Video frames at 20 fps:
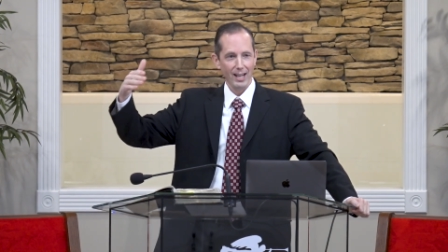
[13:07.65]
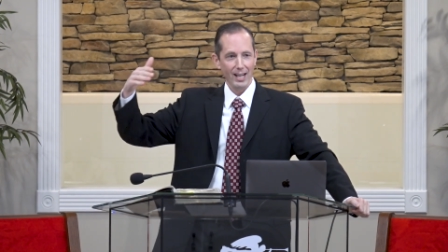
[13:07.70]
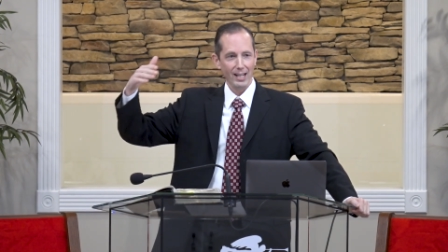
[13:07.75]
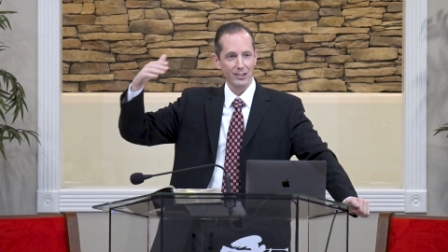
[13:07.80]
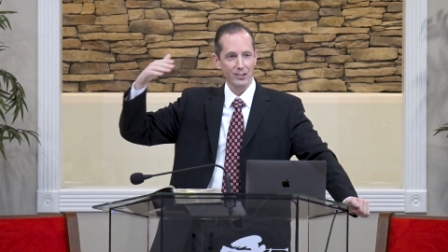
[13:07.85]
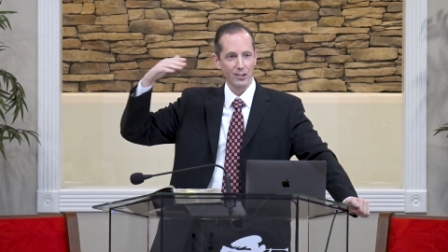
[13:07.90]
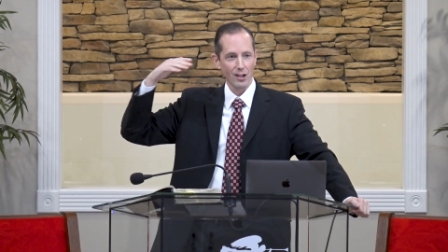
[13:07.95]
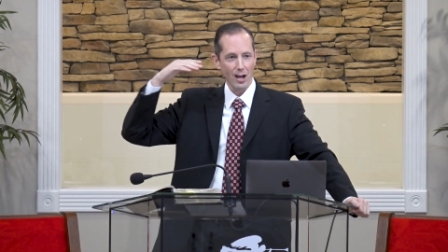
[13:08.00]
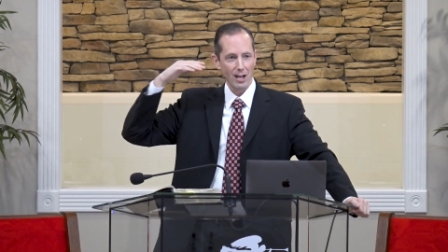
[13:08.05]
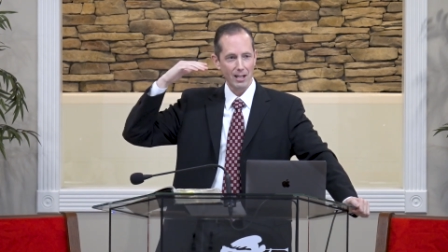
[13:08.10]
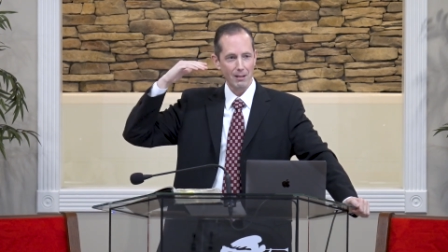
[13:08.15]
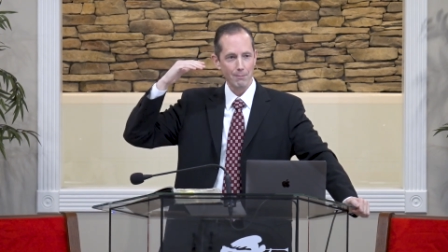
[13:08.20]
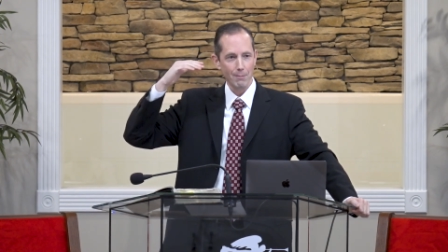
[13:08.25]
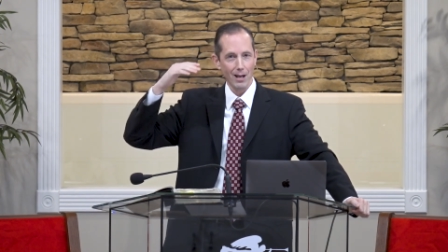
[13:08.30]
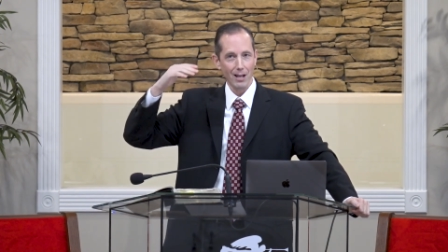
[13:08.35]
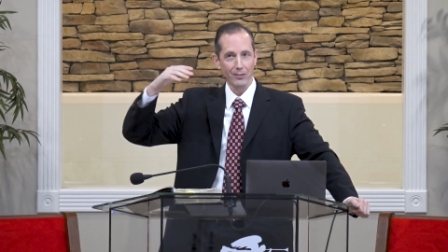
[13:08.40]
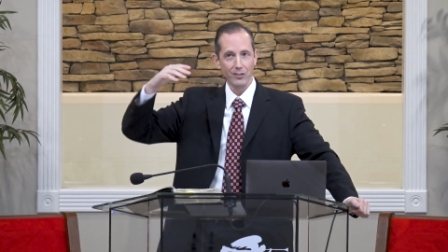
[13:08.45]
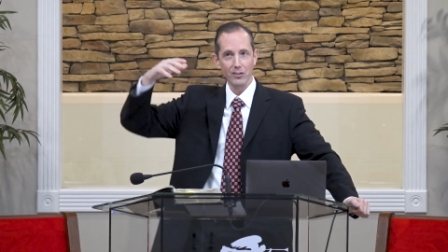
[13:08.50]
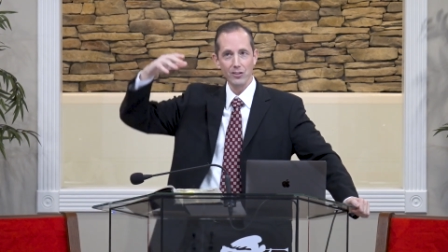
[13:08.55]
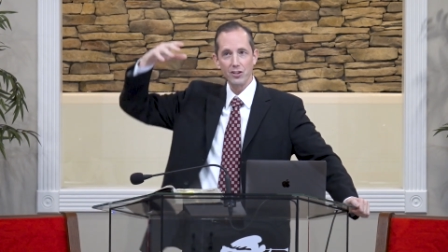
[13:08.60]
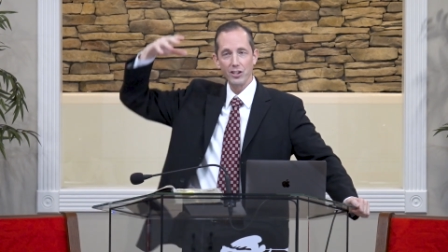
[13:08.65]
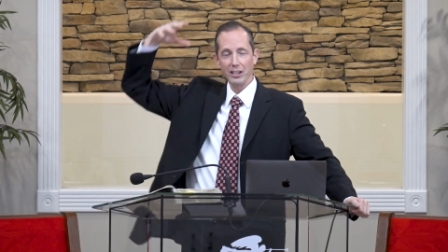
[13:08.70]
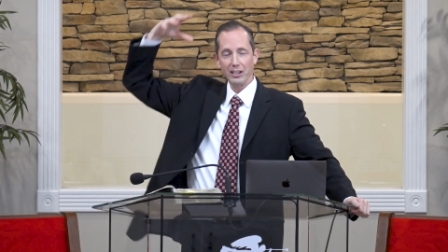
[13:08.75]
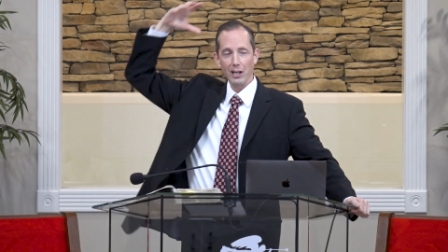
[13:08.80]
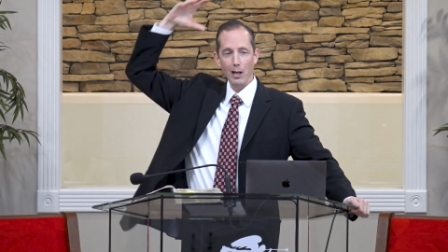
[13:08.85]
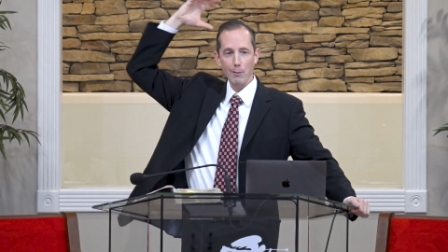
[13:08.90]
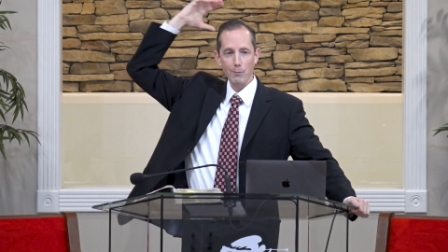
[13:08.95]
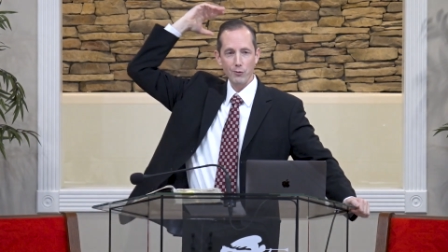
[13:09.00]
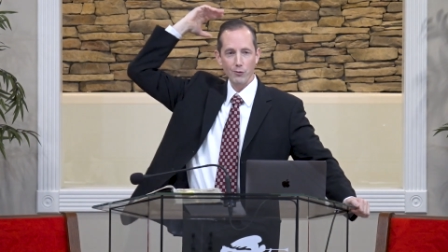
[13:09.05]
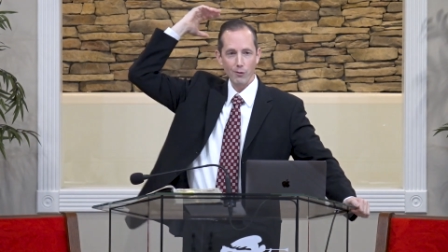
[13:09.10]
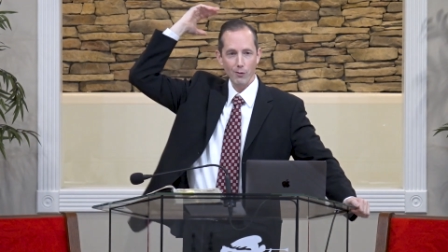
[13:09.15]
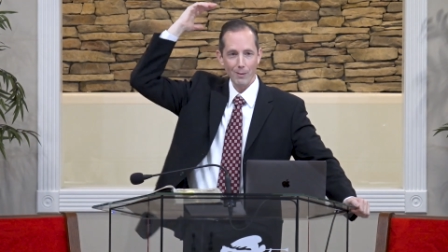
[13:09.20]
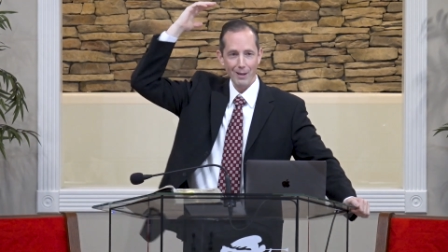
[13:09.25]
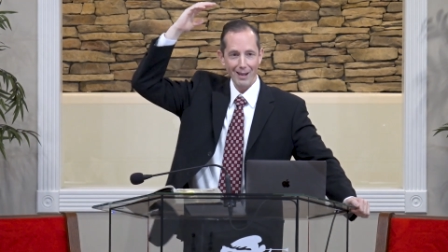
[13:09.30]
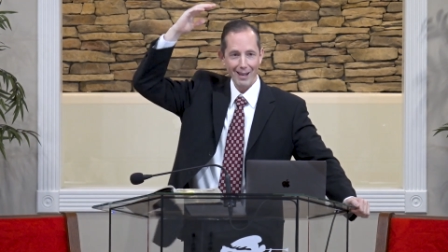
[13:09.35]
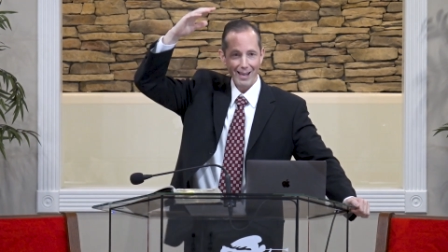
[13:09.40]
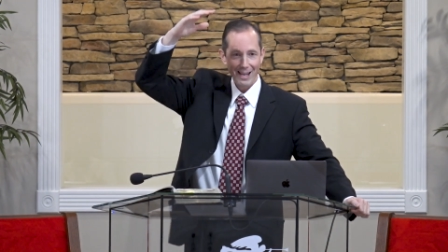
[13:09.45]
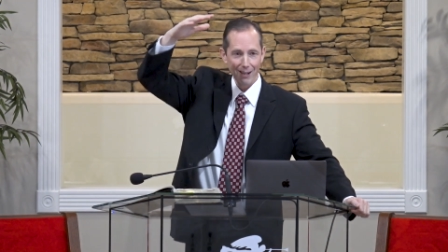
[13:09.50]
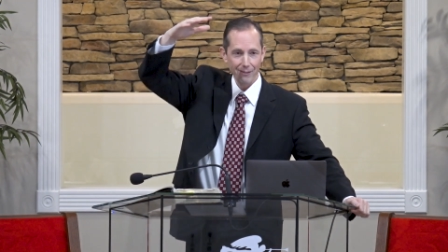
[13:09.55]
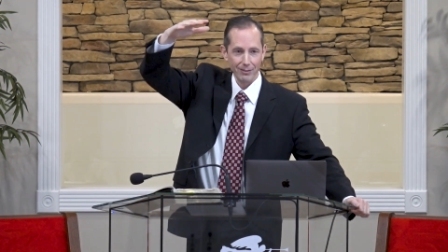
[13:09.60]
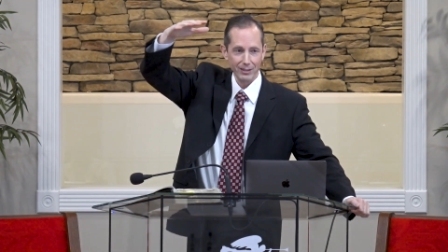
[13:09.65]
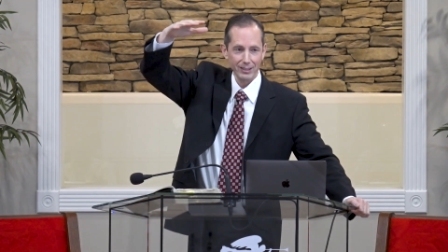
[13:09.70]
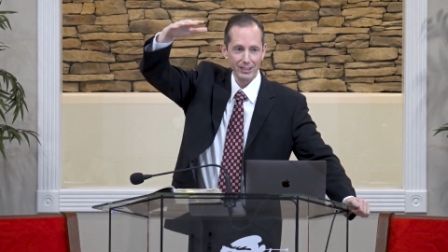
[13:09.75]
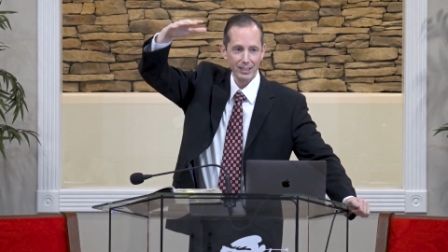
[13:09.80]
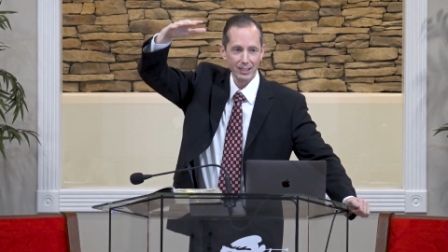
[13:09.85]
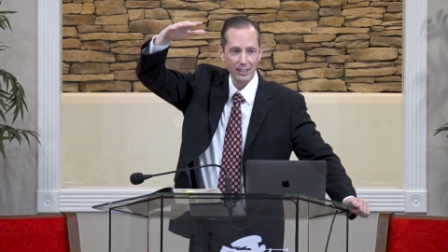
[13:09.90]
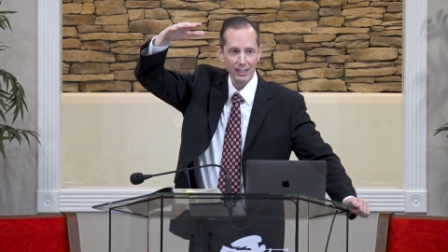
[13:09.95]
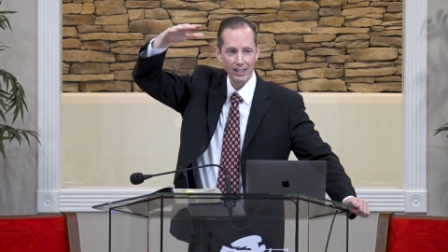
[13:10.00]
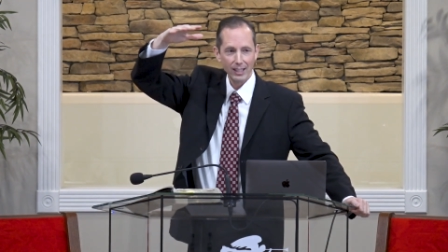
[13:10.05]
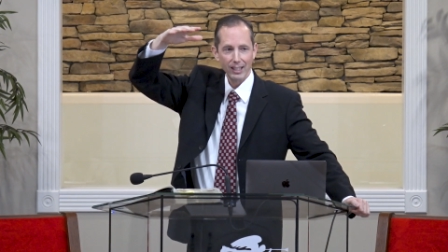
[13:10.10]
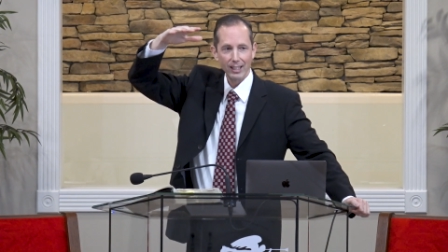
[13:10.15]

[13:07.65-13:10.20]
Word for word: It's not a message that comes from heaven